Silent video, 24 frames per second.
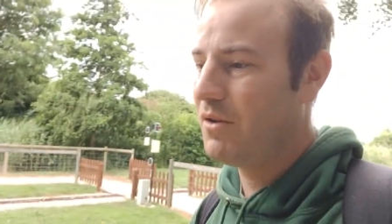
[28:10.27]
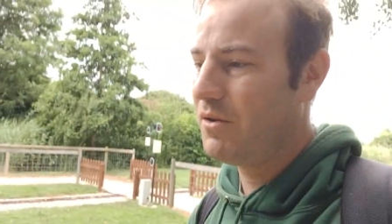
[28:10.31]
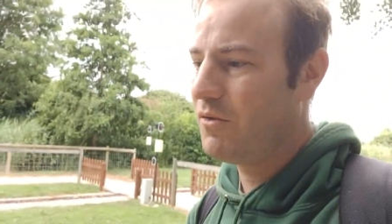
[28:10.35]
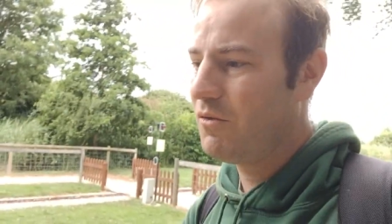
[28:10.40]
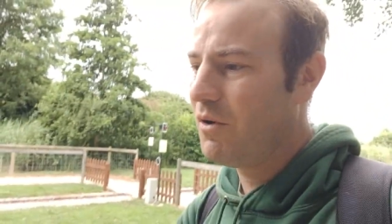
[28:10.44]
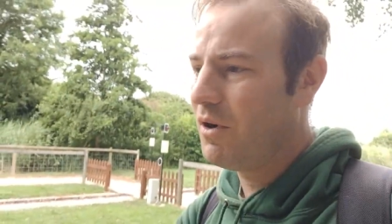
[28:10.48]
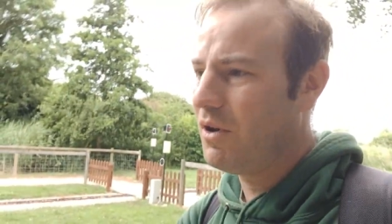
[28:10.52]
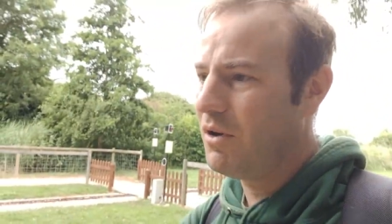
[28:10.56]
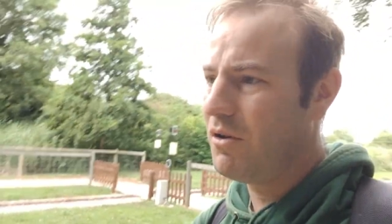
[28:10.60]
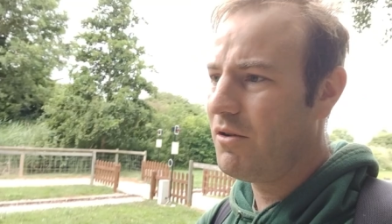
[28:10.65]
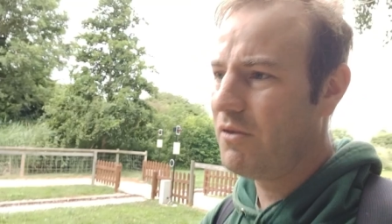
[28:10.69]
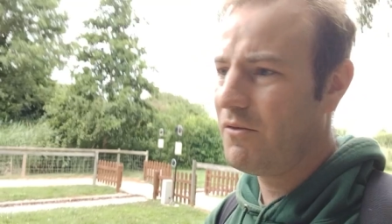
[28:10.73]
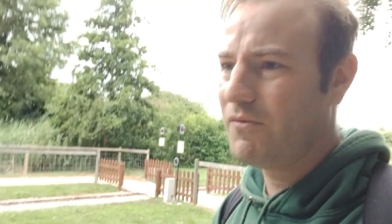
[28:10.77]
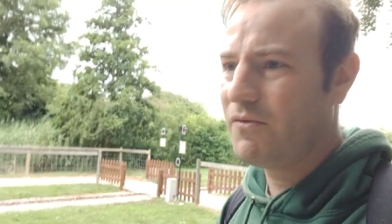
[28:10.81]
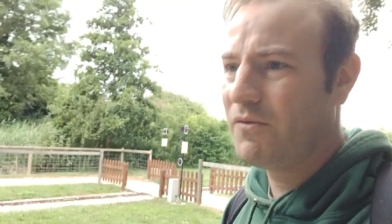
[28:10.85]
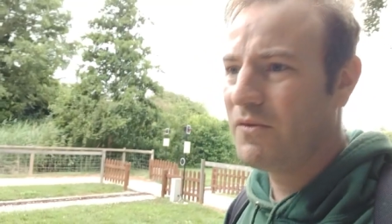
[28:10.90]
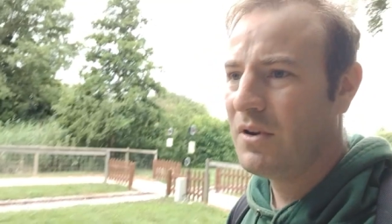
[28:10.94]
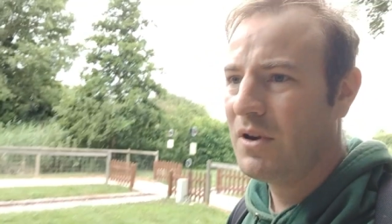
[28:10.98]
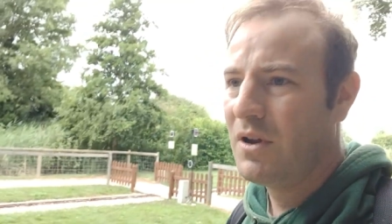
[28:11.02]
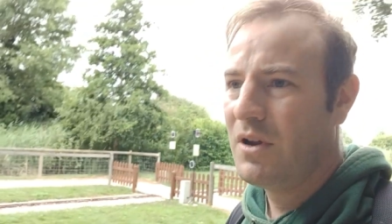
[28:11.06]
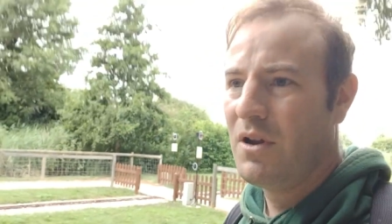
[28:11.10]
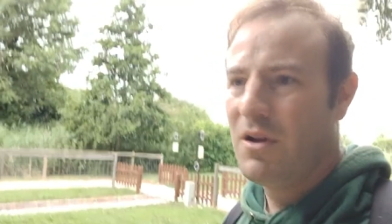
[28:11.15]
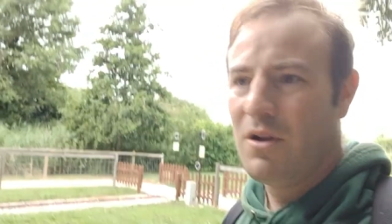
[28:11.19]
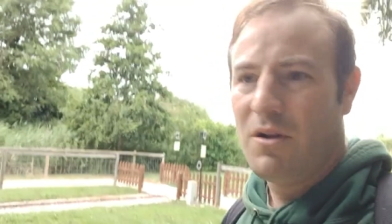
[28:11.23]
Quite a lot of
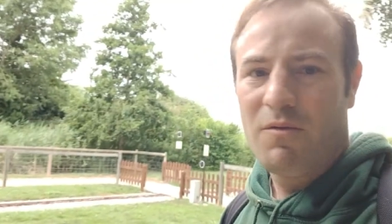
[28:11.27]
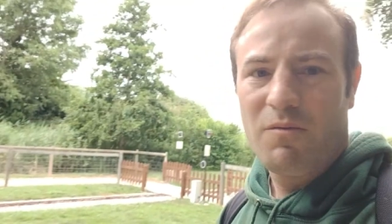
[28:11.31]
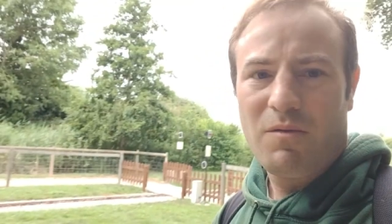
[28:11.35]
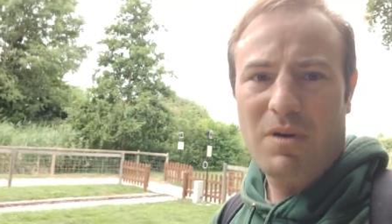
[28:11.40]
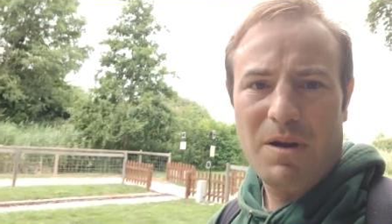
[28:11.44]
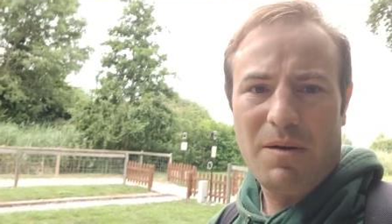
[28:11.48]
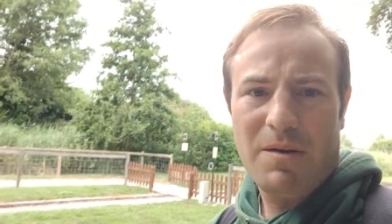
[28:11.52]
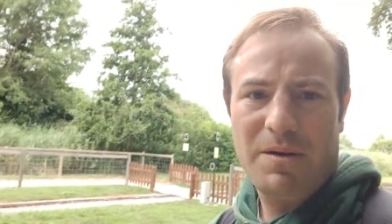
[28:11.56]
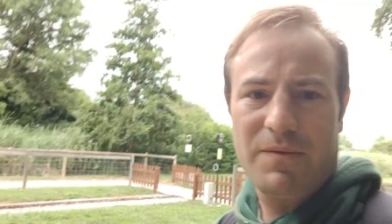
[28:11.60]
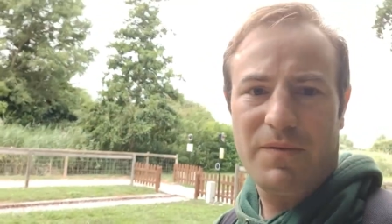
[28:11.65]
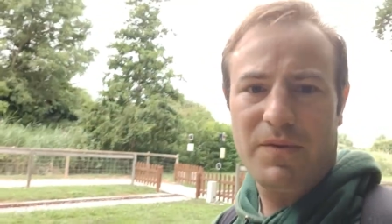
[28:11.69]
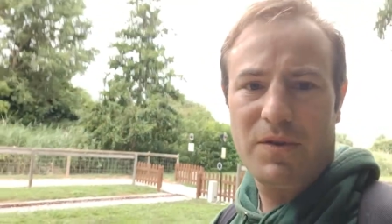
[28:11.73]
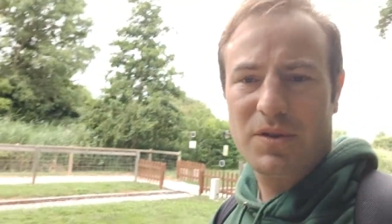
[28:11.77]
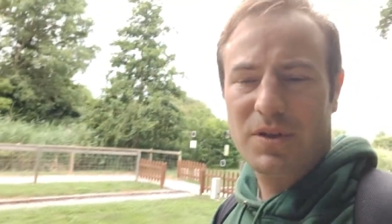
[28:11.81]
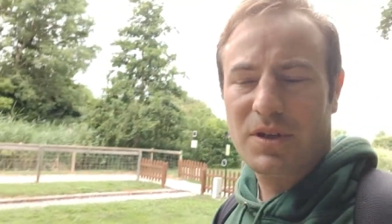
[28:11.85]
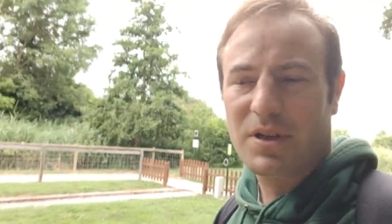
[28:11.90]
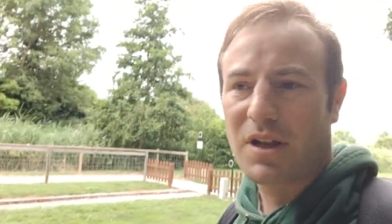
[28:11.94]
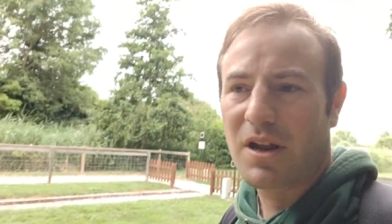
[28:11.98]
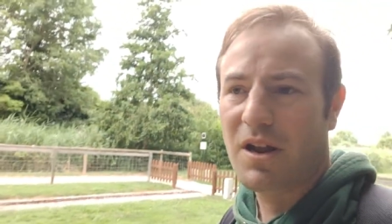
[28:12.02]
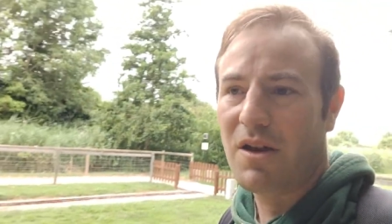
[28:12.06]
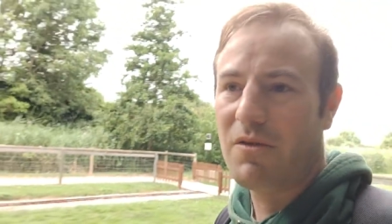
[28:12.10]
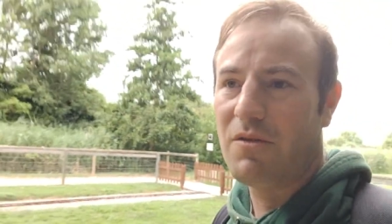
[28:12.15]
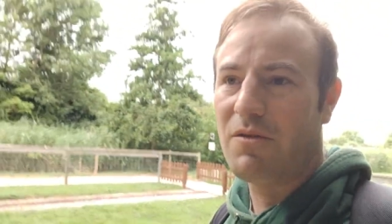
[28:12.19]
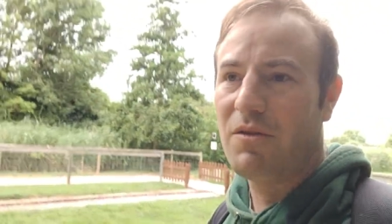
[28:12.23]
railway enthusiasts I
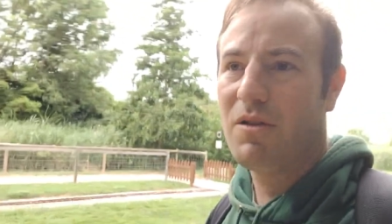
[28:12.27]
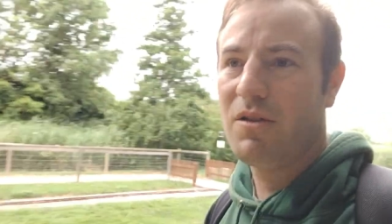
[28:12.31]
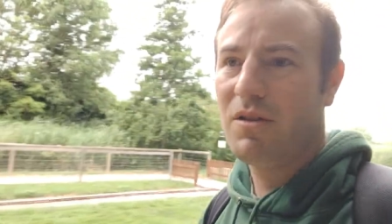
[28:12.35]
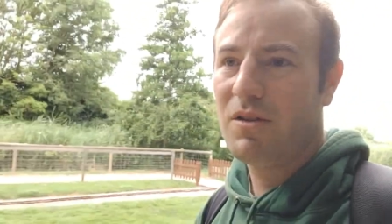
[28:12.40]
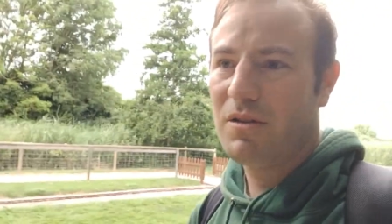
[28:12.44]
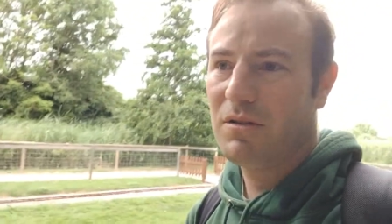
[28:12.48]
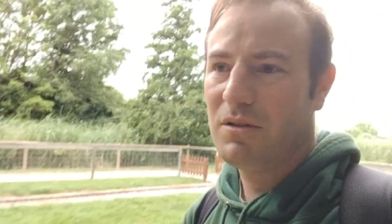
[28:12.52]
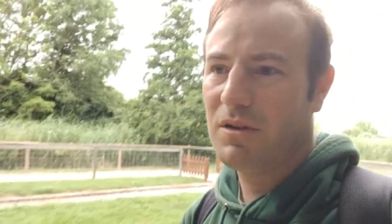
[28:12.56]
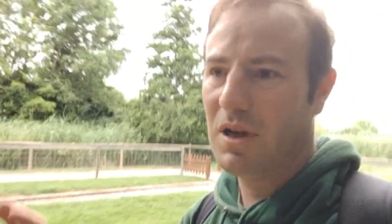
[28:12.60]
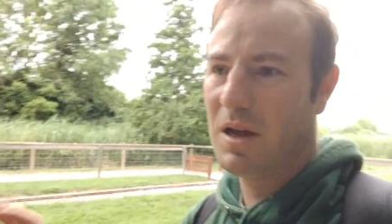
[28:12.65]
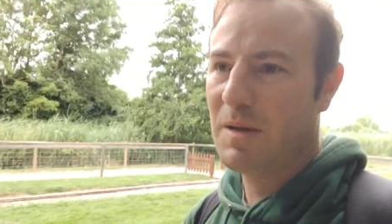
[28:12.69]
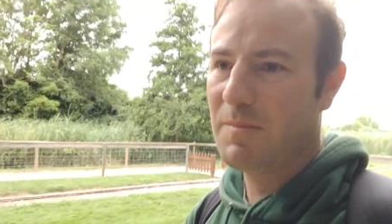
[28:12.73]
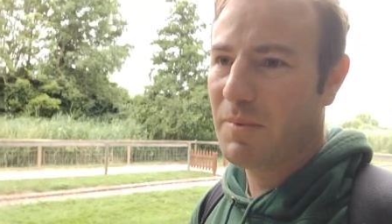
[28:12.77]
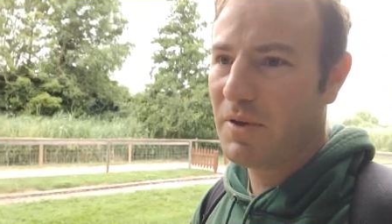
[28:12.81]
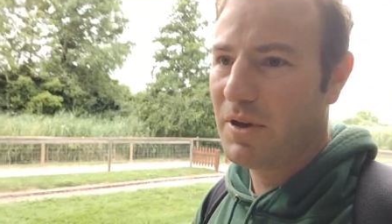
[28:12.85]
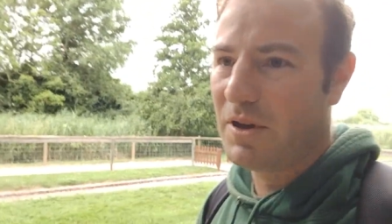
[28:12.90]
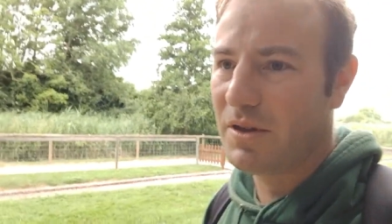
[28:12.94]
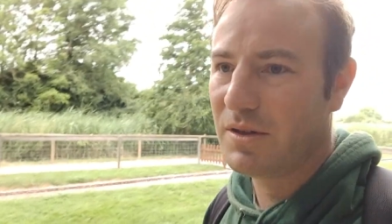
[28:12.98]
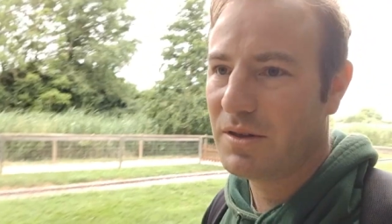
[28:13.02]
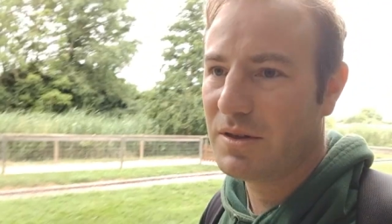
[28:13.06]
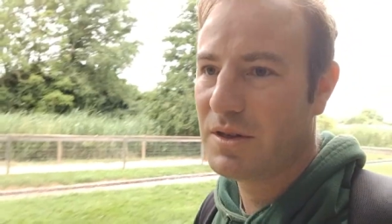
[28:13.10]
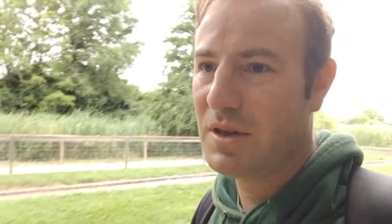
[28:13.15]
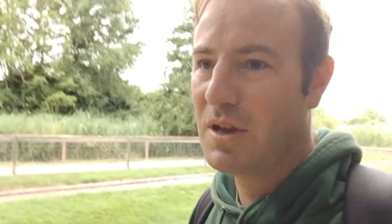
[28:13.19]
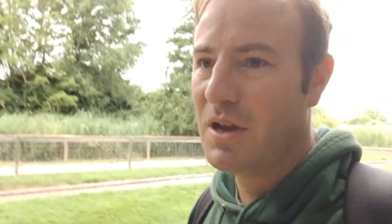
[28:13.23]
know like
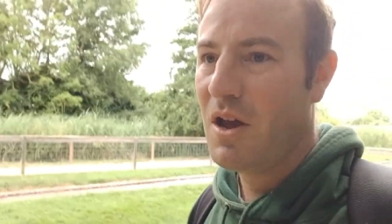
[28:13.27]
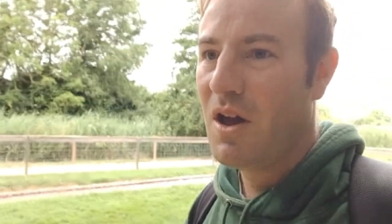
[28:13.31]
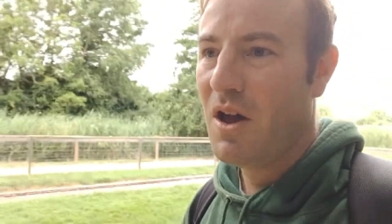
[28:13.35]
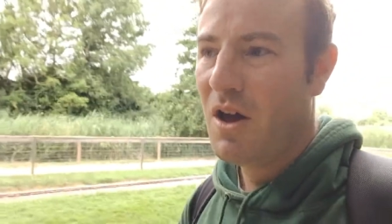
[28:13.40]
birds.